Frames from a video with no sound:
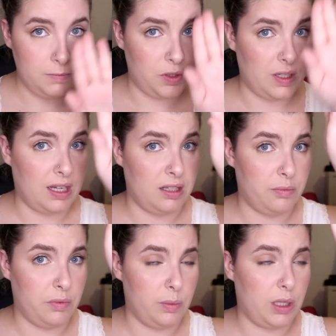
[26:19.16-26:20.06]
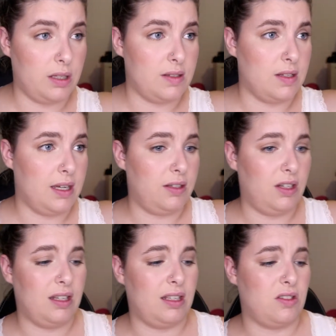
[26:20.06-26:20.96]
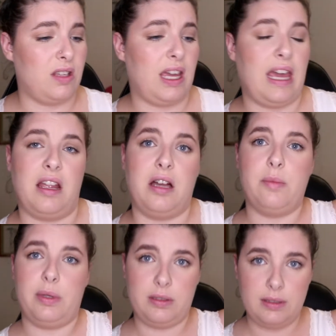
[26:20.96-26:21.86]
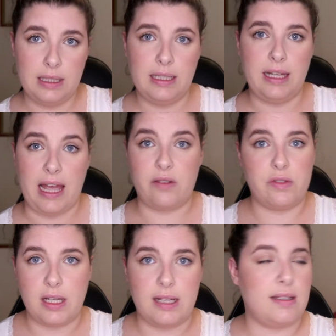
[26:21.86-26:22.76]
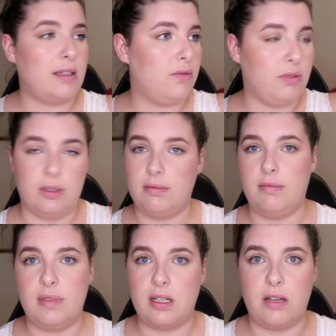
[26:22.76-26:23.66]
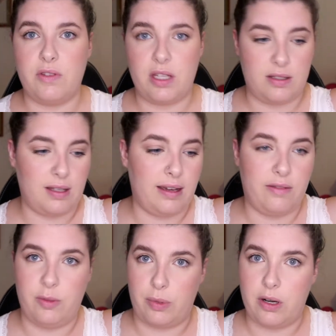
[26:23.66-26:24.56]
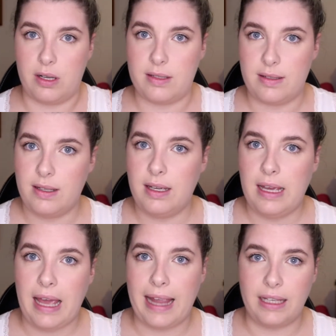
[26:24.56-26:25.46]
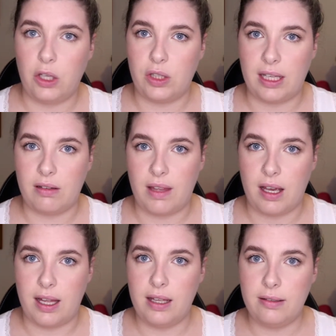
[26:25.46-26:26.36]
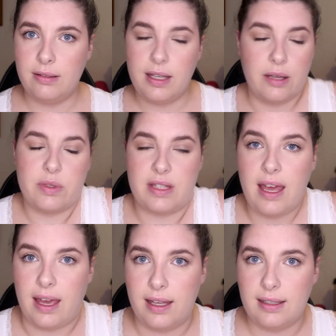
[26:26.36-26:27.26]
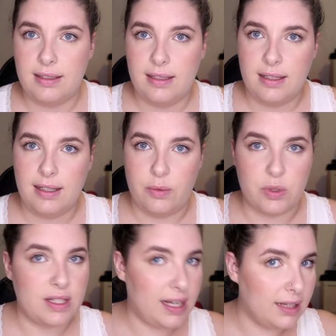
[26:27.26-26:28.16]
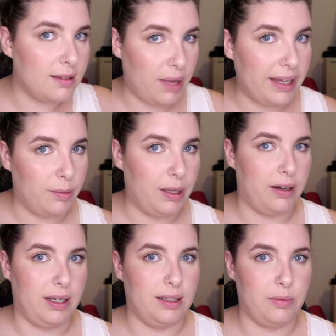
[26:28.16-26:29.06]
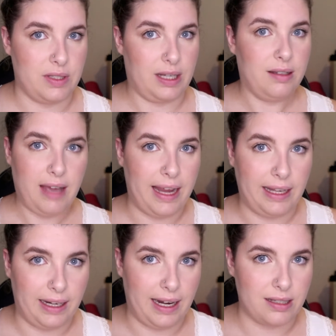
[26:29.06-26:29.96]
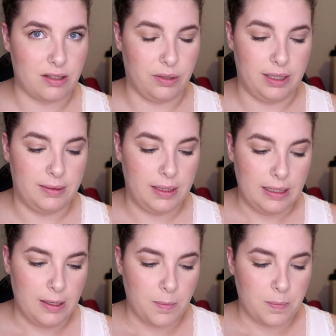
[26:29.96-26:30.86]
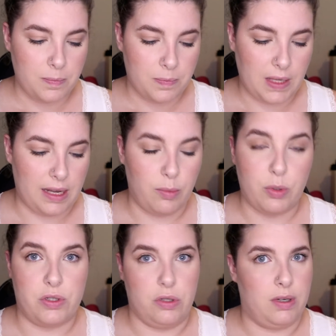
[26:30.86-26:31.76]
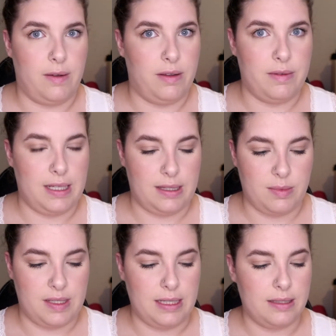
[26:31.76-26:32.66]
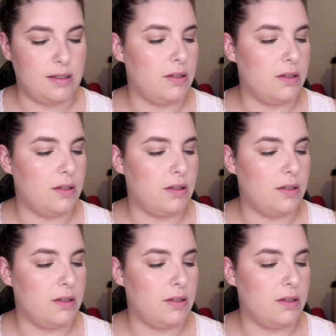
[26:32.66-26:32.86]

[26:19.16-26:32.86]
Just like in one of the sites, you know how they just like hang up advertising for stuff and they just have the products hanging on the end of the aisle? It was there. It wasn't in the makeup area, it was like hanging next to it. And I bought 2 and I've never seen them since.